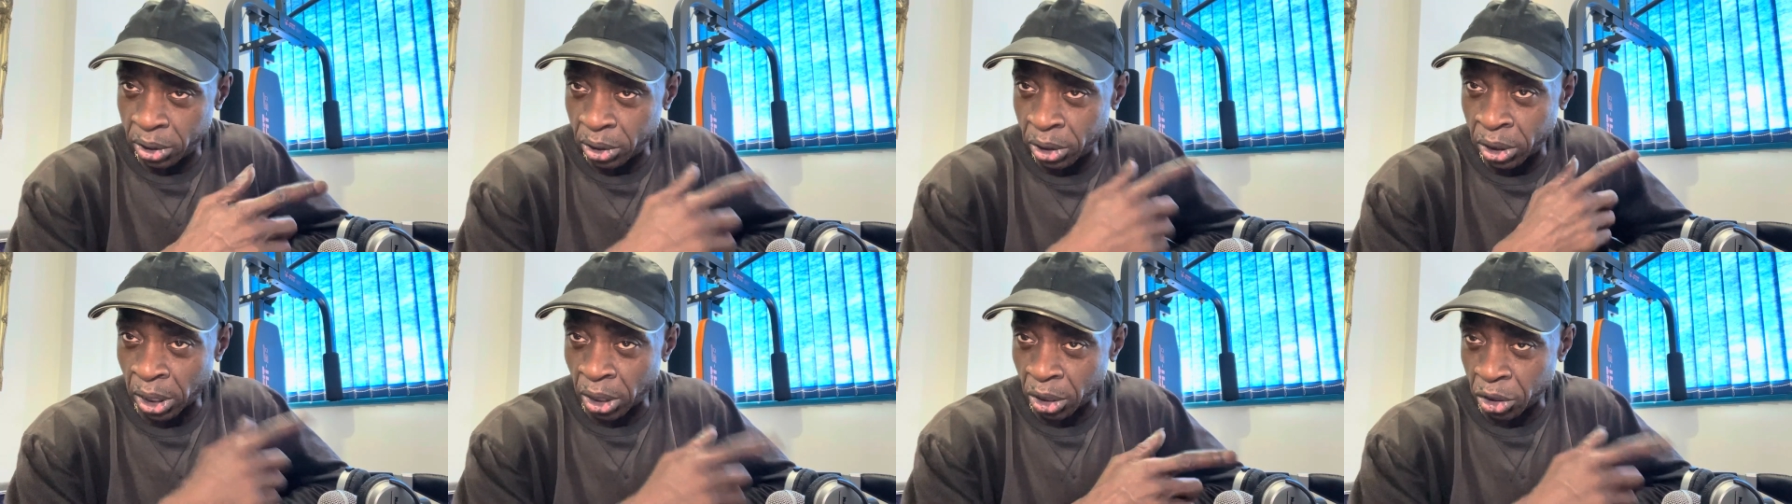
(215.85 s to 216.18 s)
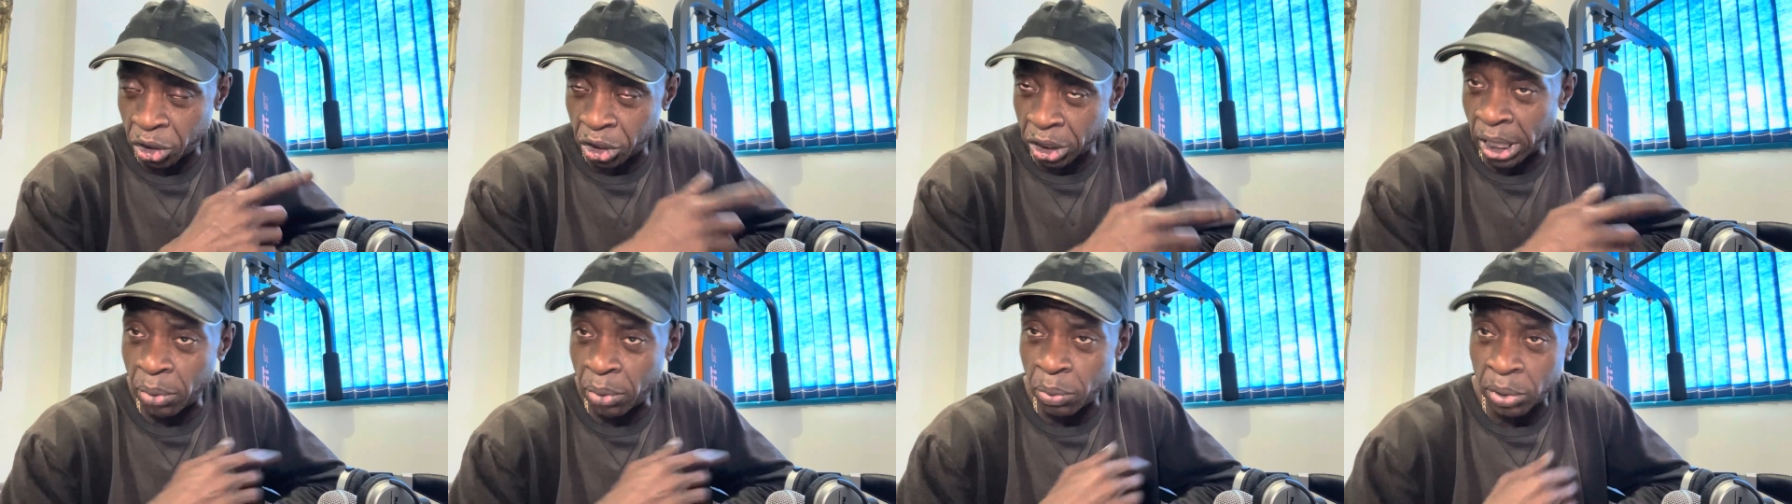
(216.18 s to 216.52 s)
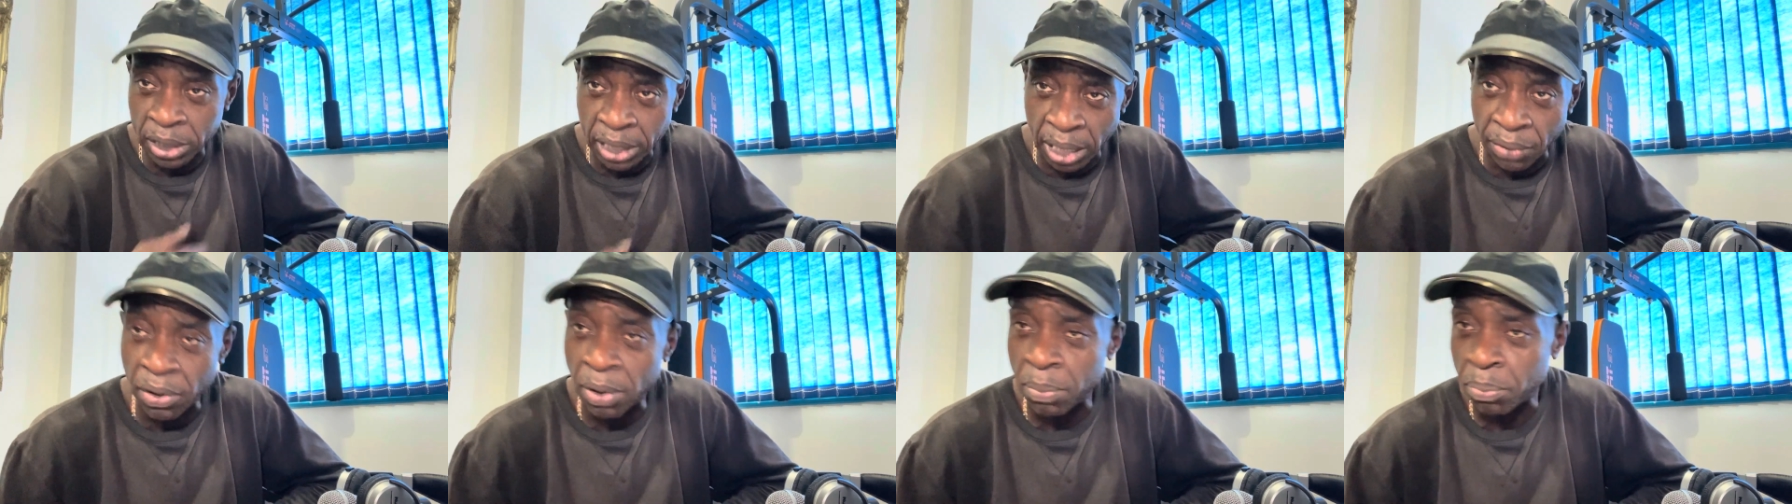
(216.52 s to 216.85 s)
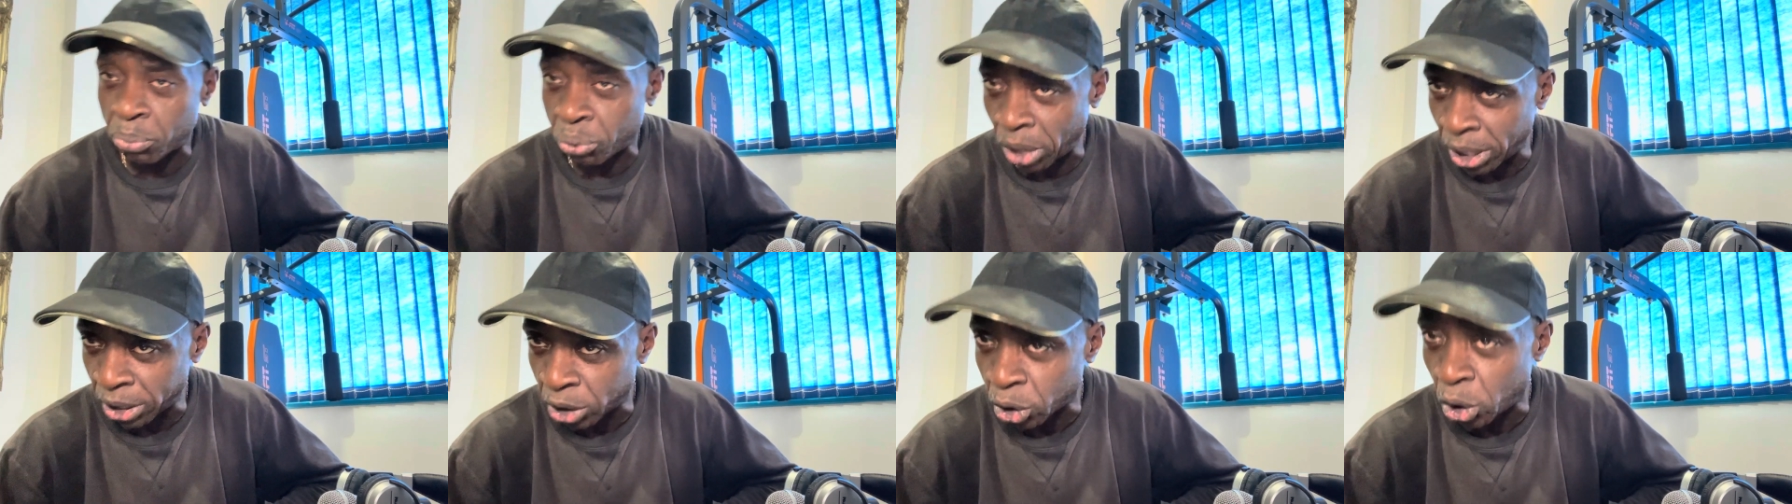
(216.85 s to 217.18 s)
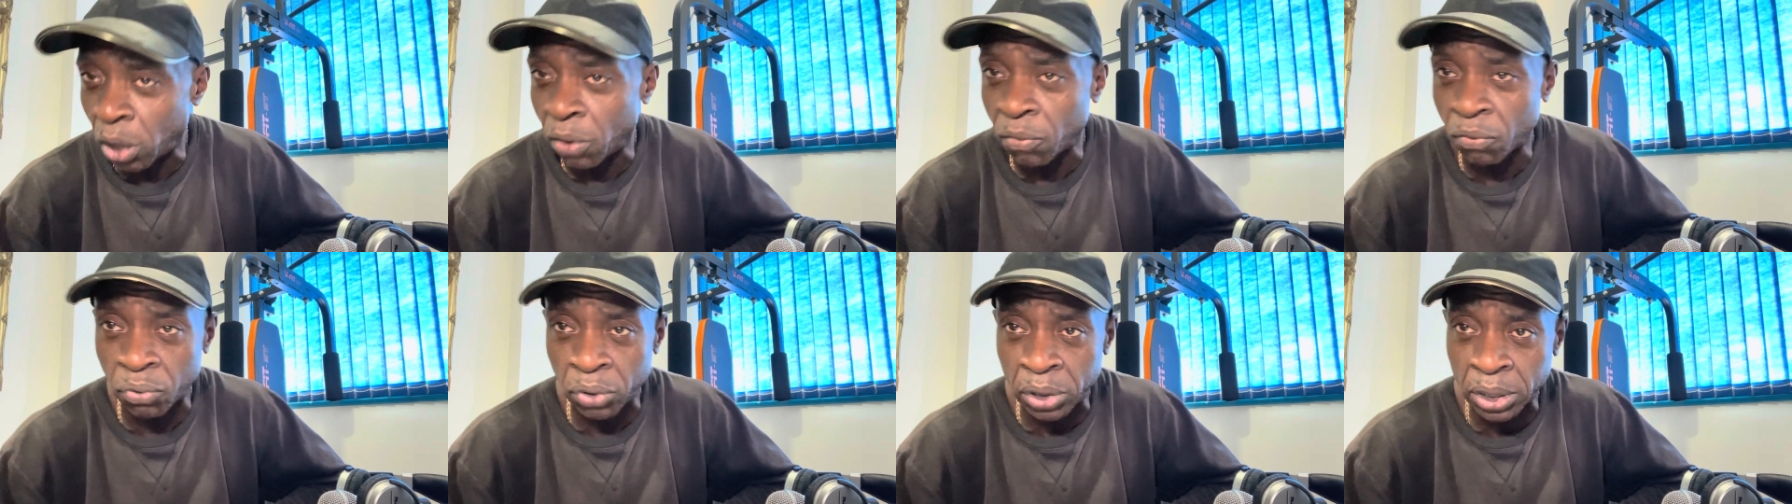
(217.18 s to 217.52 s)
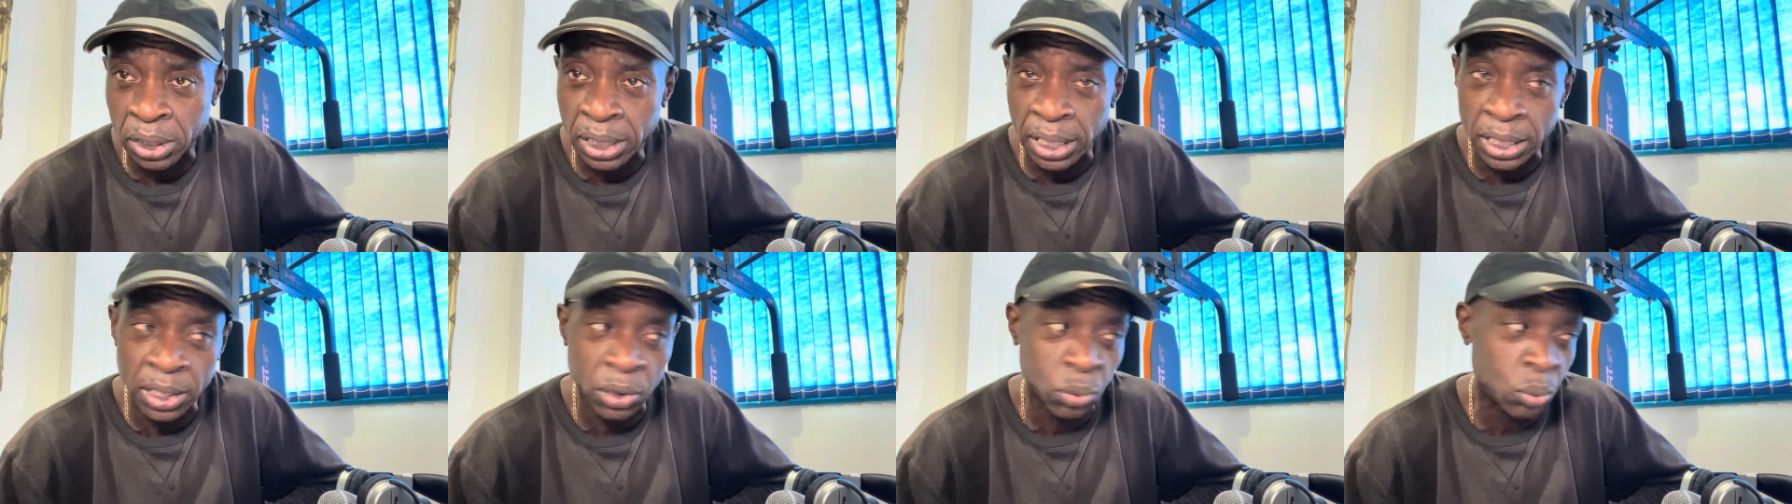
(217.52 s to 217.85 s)
you know, she was giving press
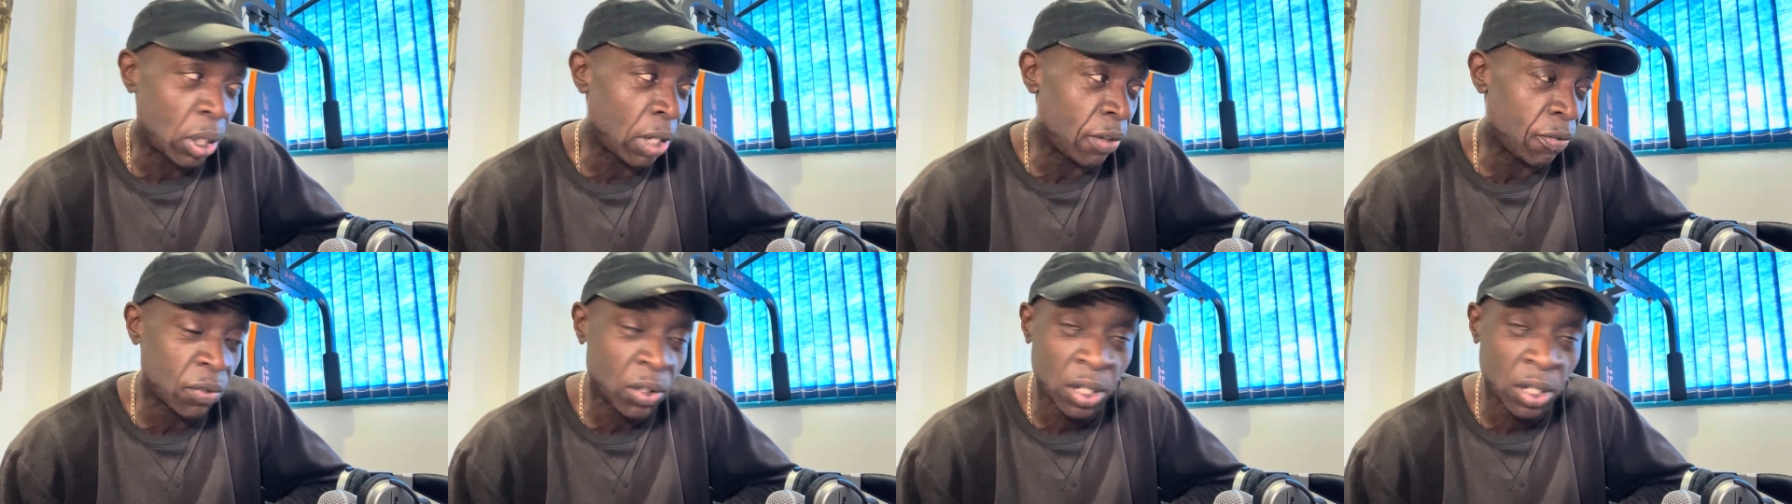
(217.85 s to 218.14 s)
conferences with